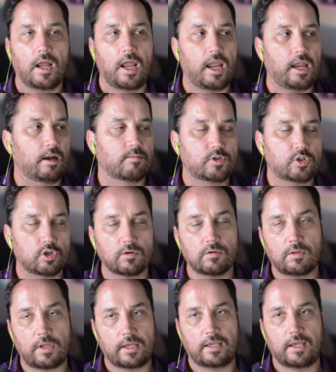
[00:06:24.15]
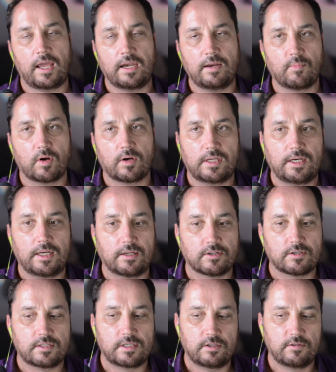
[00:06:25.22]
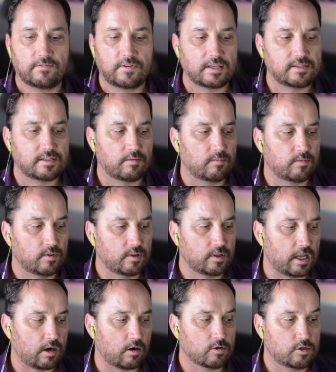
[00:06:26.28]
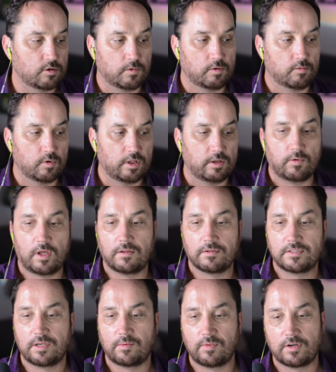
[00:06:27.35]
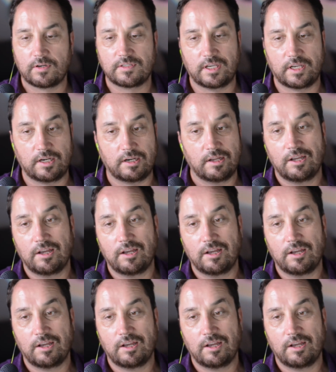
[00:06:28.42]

and I'm sure, like any marketing agency, you've got some that are doing really well, and some that are saying,